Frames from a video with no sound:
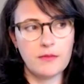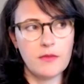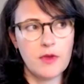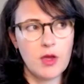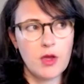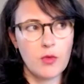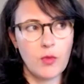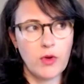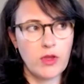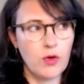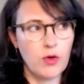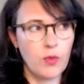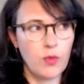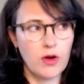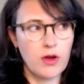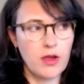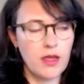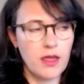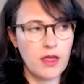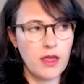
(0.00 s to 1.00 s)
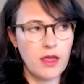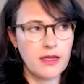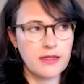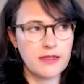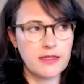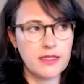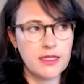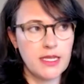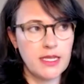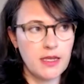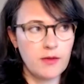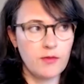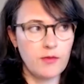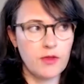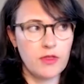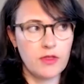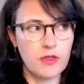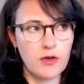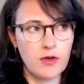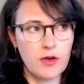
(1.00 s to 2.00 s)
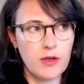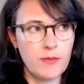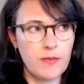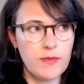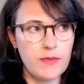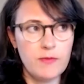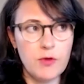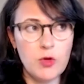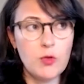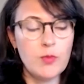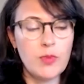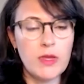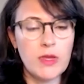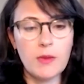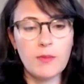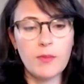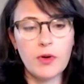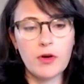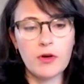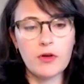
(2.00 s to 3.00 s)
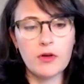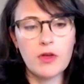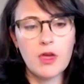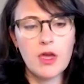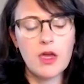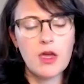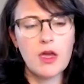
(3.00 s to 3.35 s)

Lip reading: When you're working as a team with 30 new people,